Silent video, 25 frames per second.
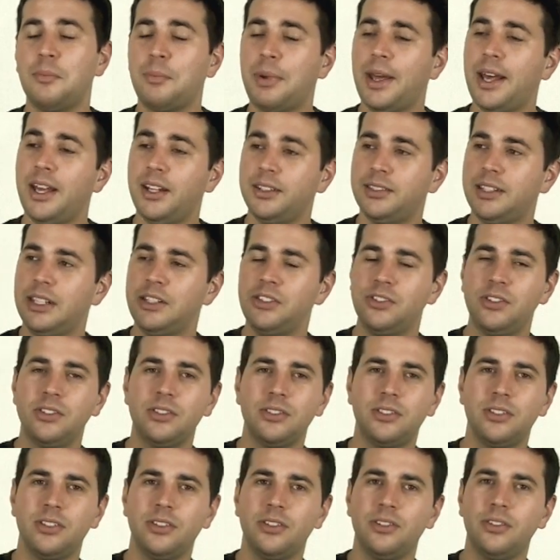Pay
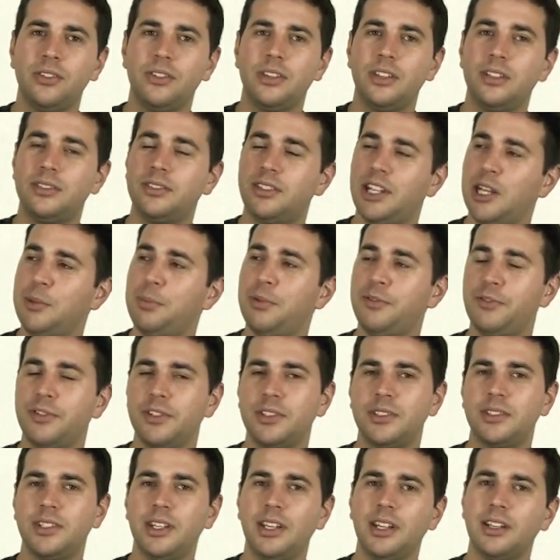attention to the tip of
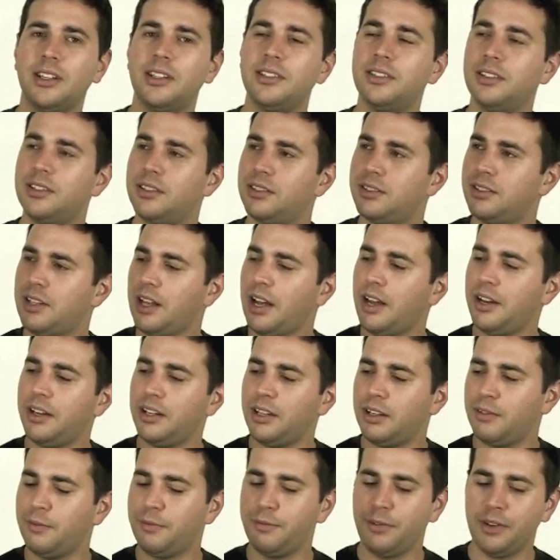your stick. Is it
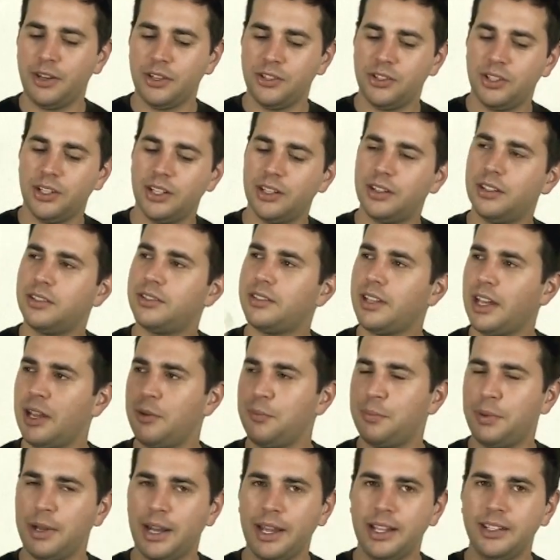starting and finishing at the
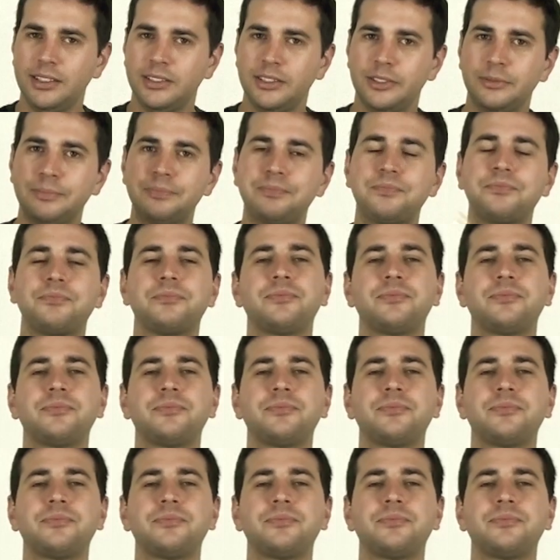same place?